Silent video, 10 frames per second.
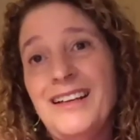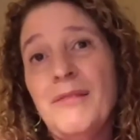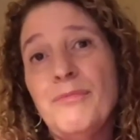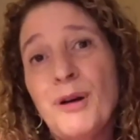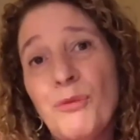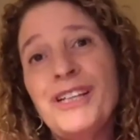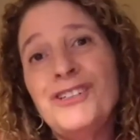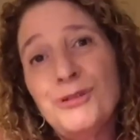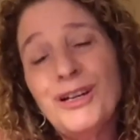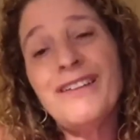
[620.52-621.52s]
But we
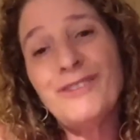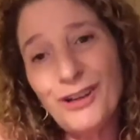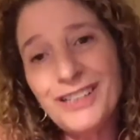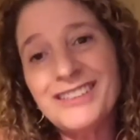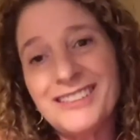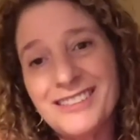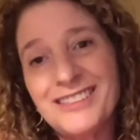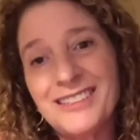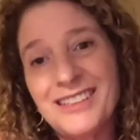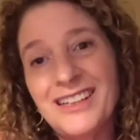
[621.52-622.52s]
do have losses.
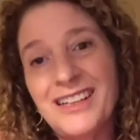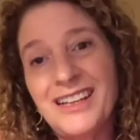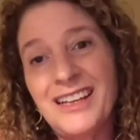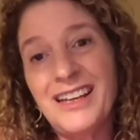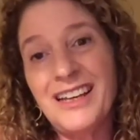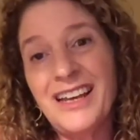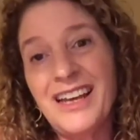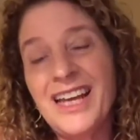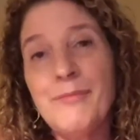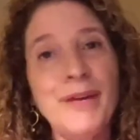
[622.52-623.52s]

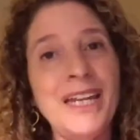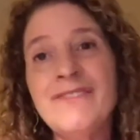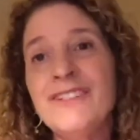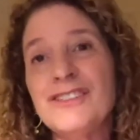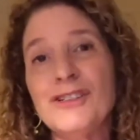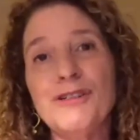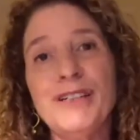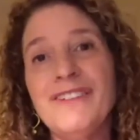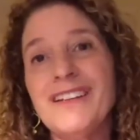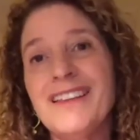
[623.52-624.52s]
And many of us are
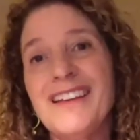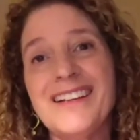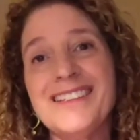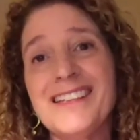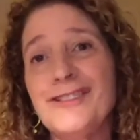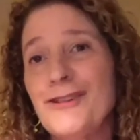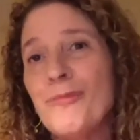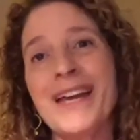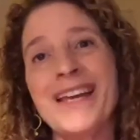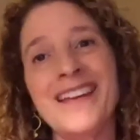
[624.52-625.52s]
grieving things that don't
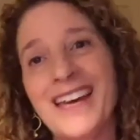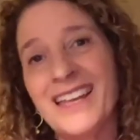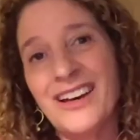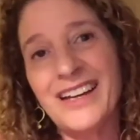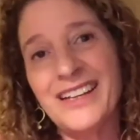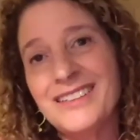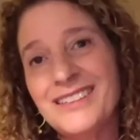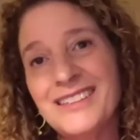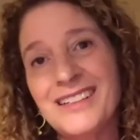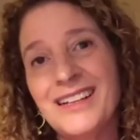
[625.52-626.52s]
make the
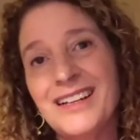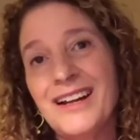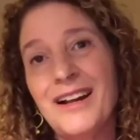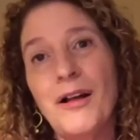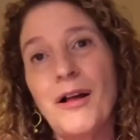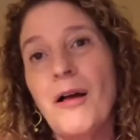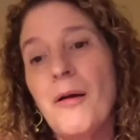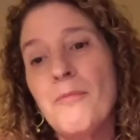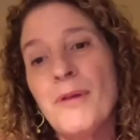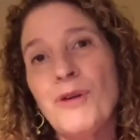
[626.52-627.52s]
headlines.
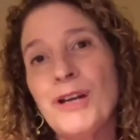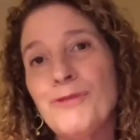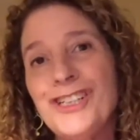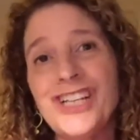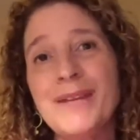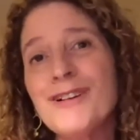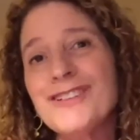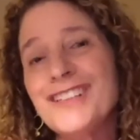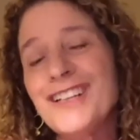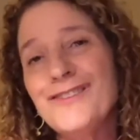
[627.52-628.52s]
But when we shame
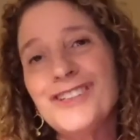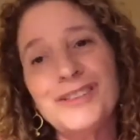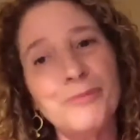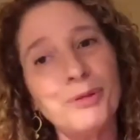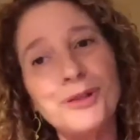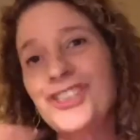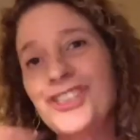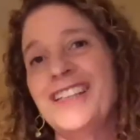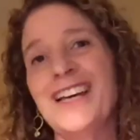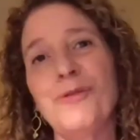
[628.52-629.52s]
ourselves into pushing
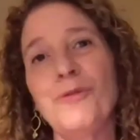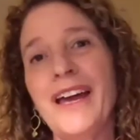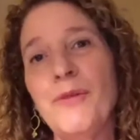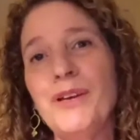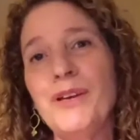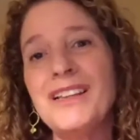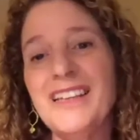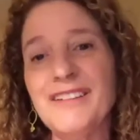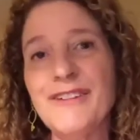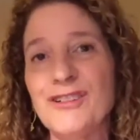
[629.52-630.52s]
that away, we
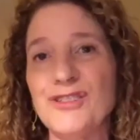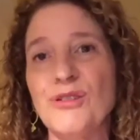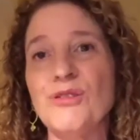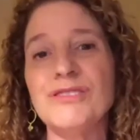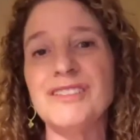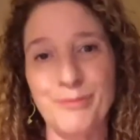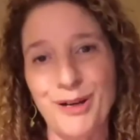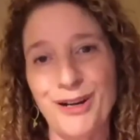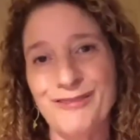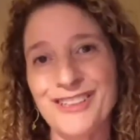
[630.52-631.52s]
leave our souls
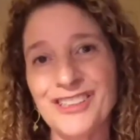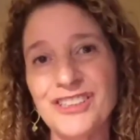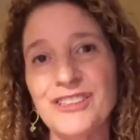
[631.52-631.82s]
impoverished.